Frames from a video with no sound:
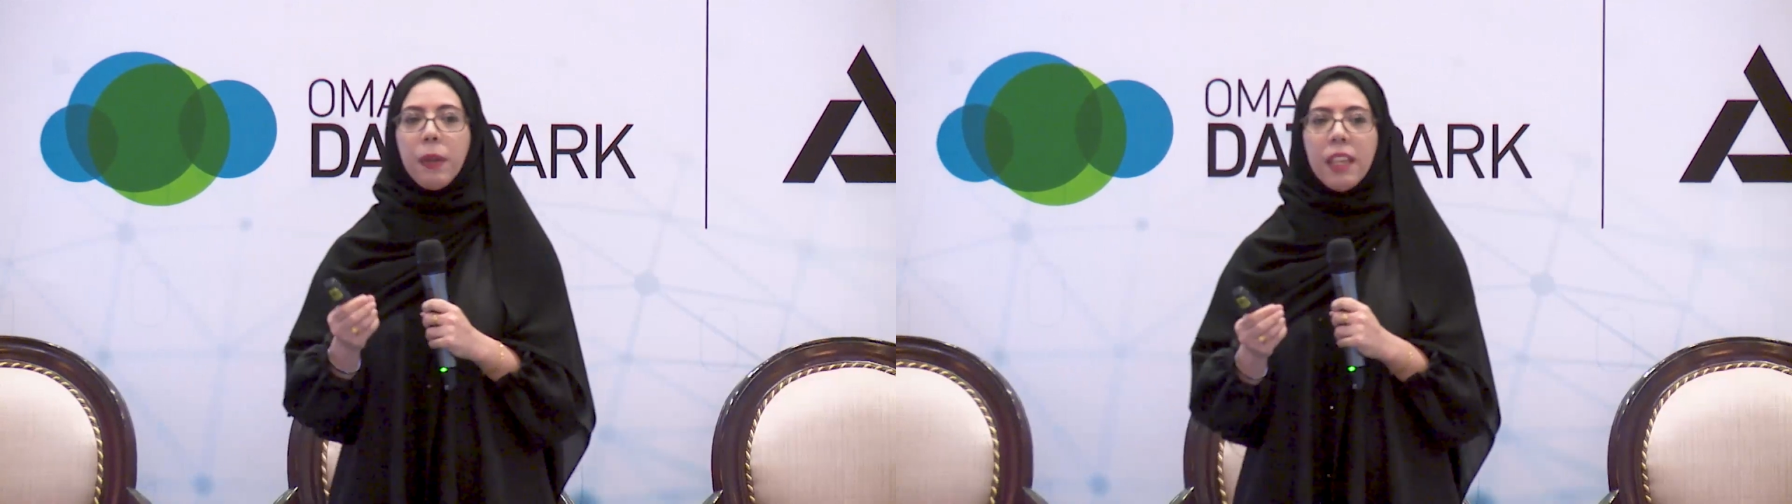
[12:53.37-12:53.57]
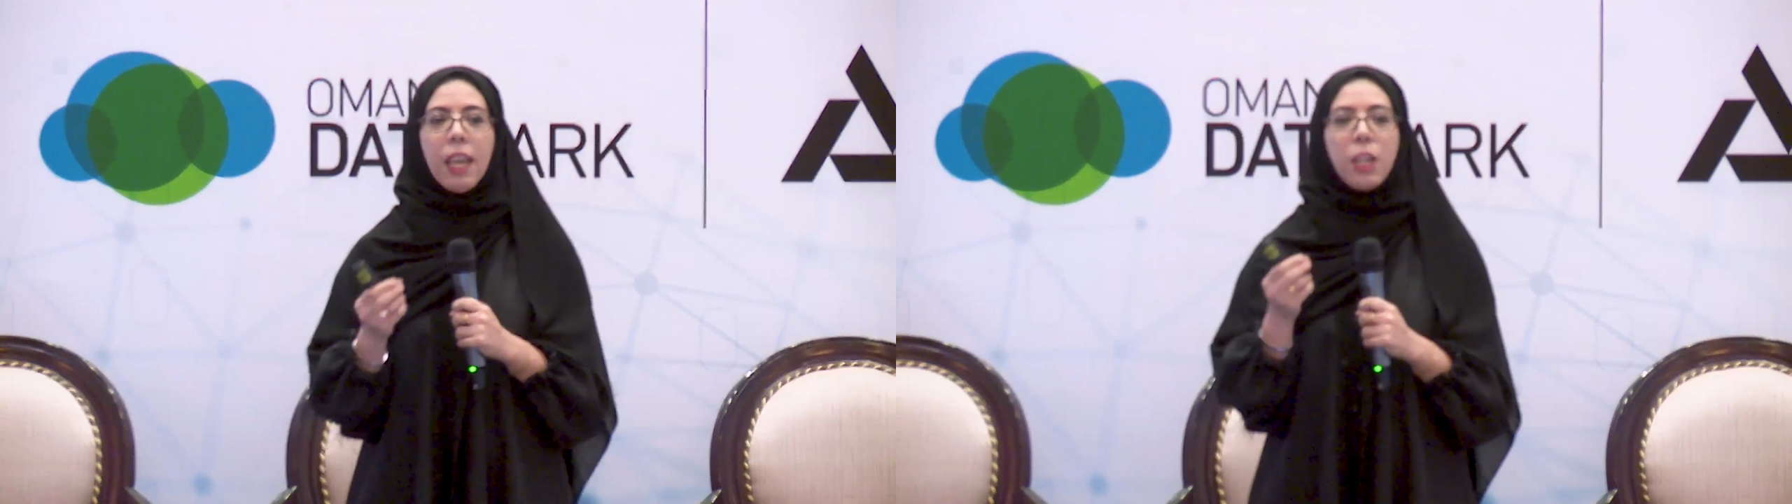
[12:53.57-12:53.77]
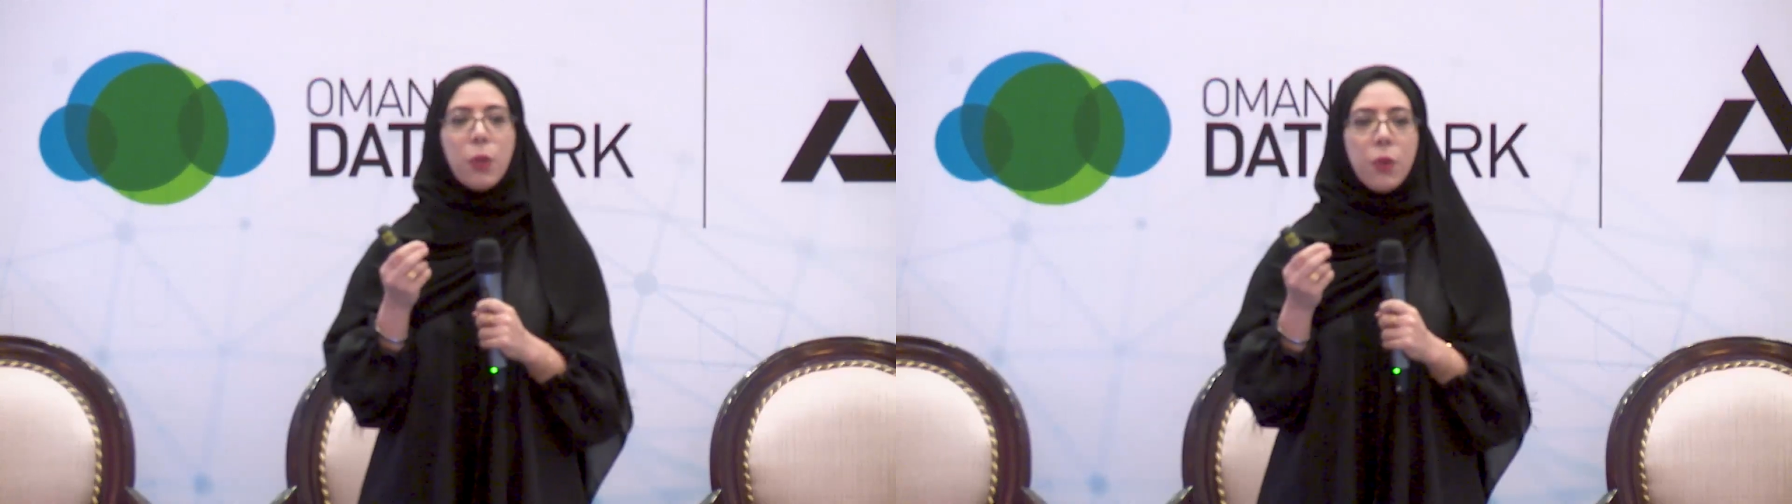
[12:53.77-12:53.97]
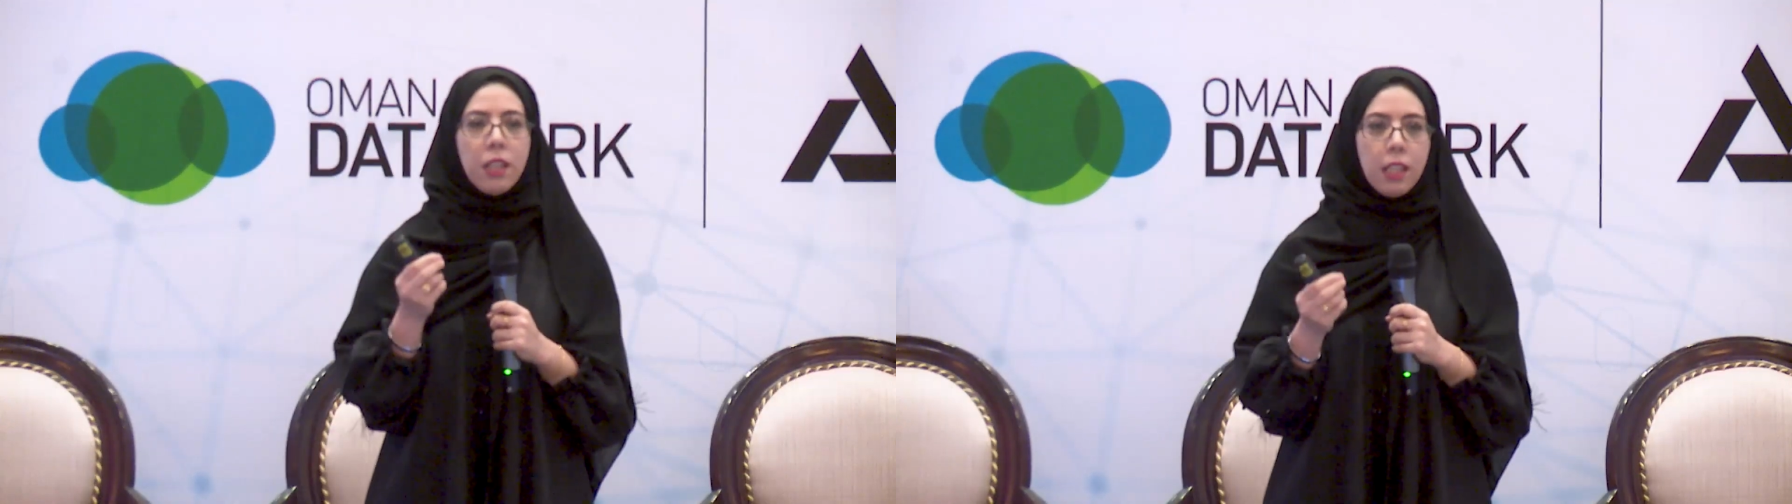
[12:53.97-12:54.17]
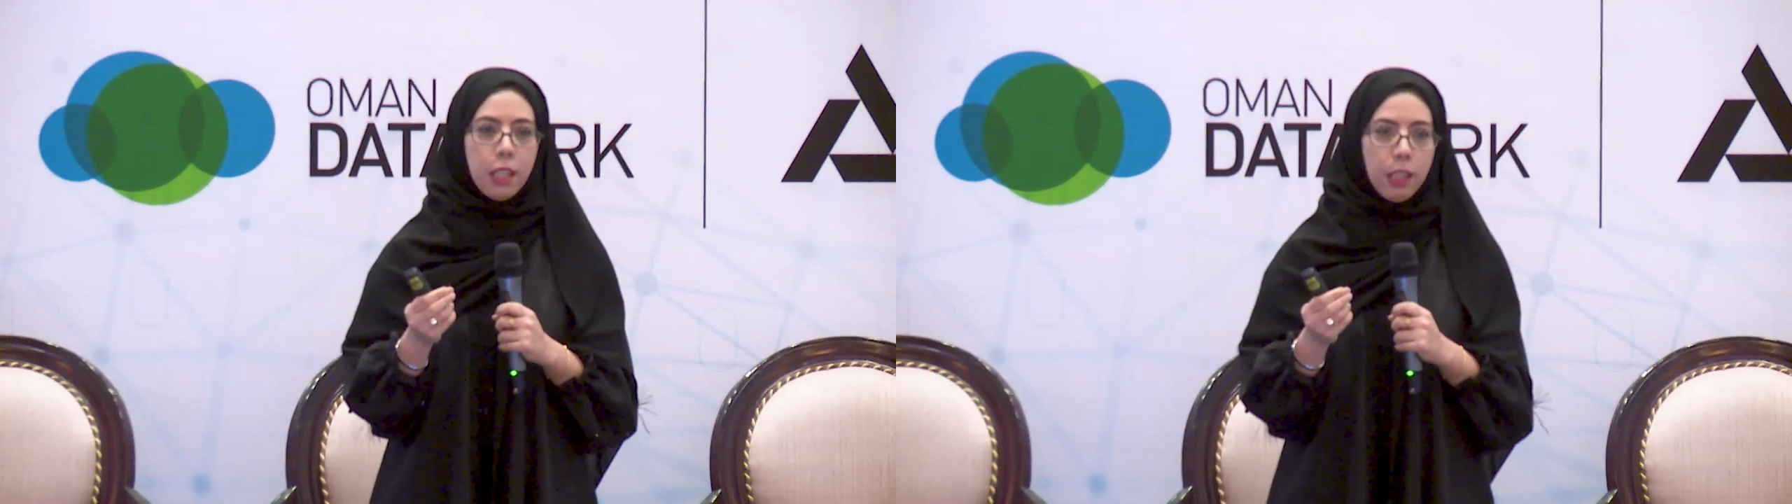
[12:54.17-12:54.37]
by a
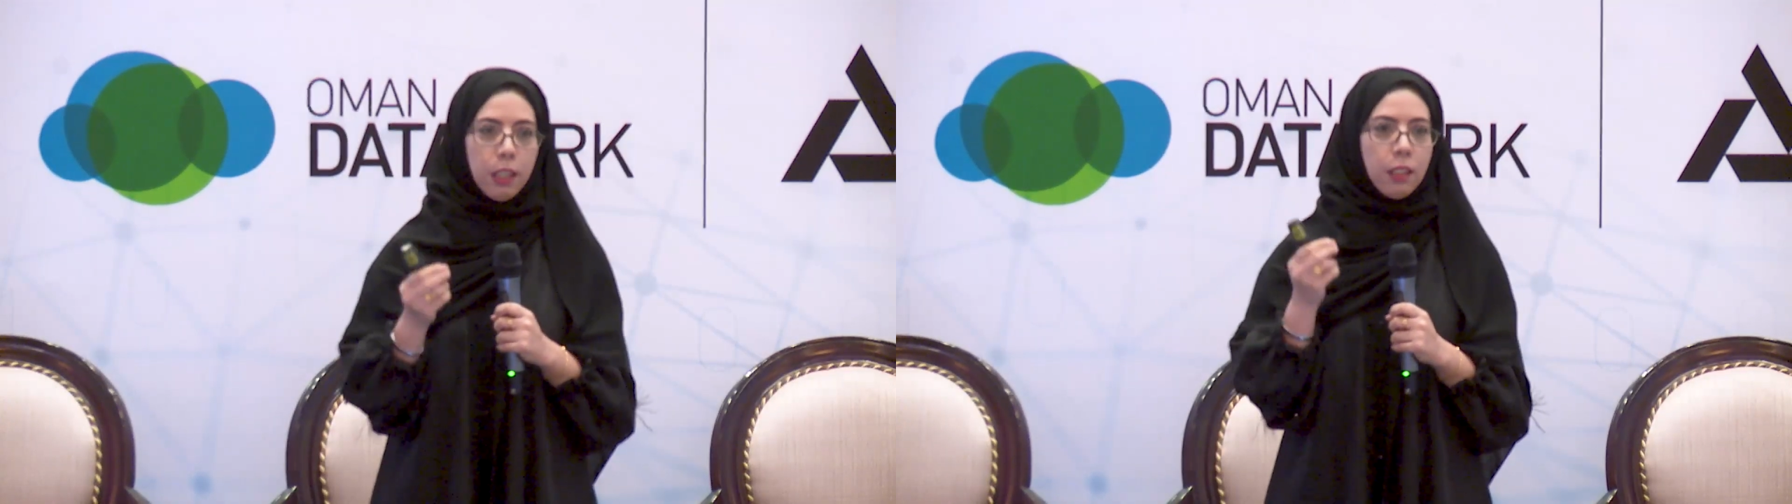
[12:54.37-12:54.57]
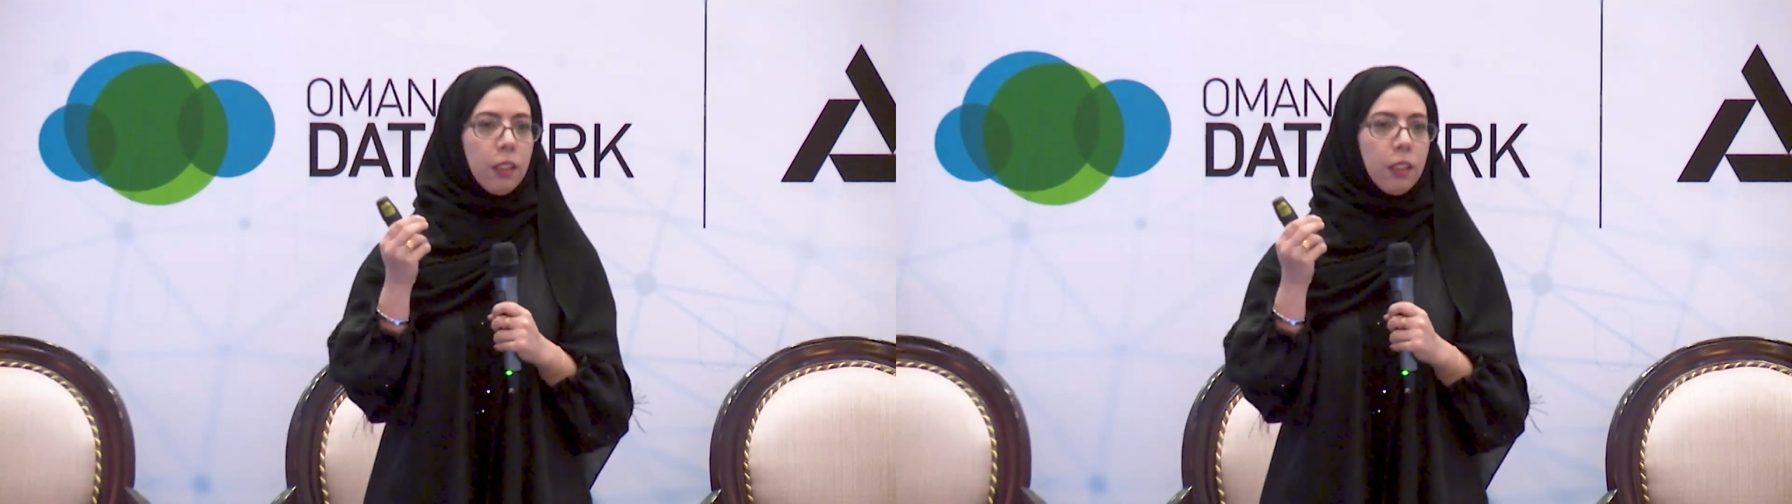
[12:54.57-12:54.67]
unique